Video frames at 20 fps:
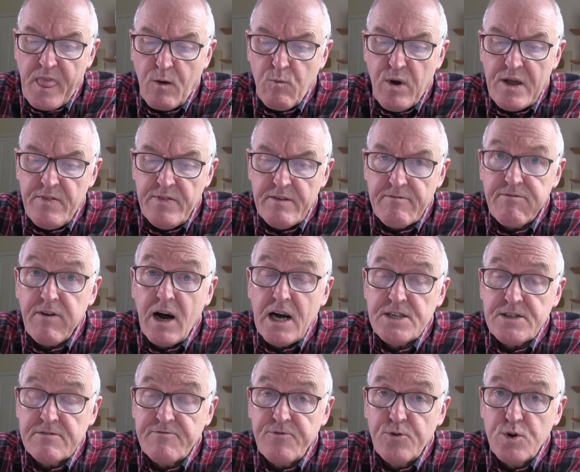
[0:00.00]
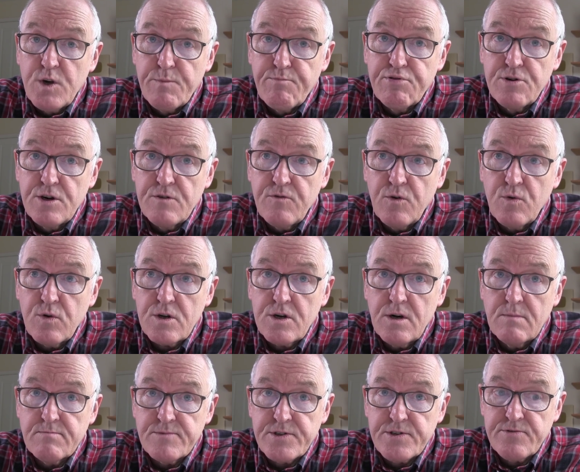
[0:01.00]
when the Pfizer full approval
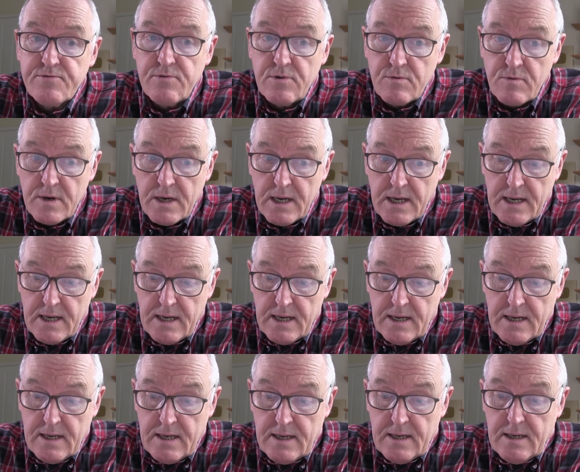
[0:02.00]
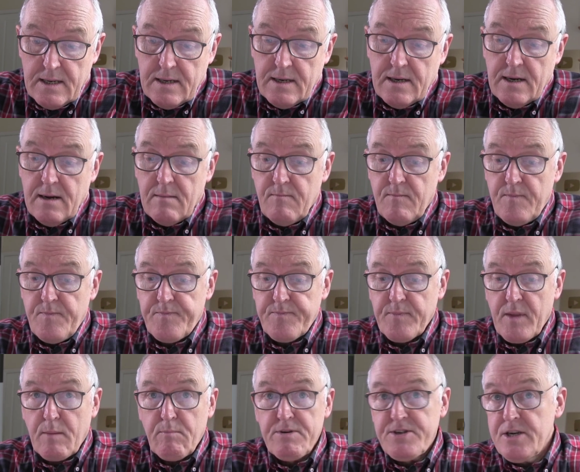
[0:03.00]
comes through.
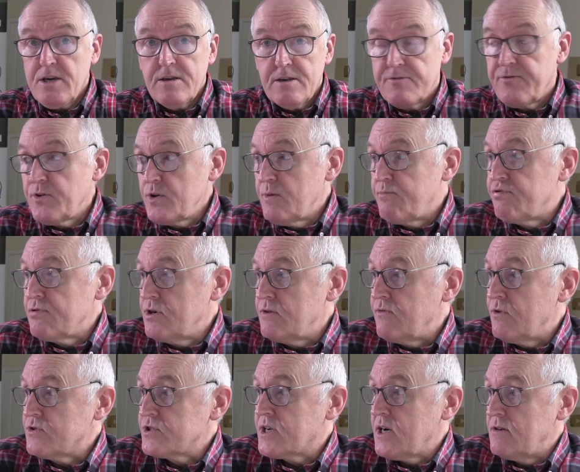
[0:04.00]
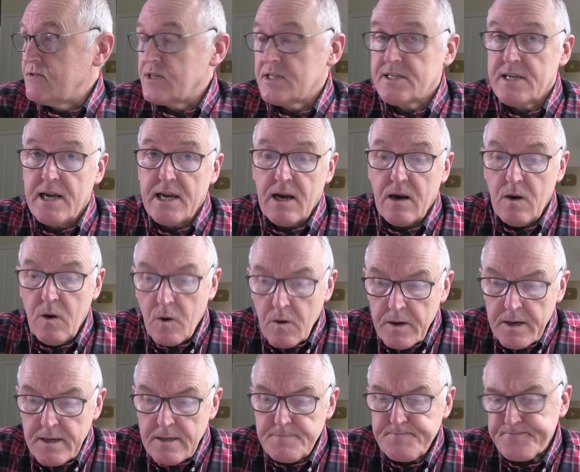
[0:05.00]
Moderna full approval is going to take
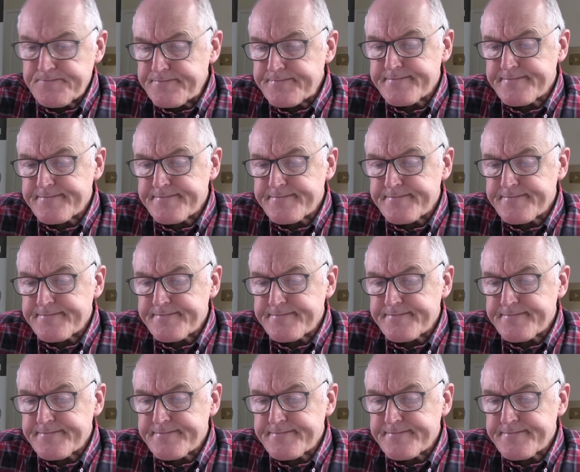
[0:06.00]
longer.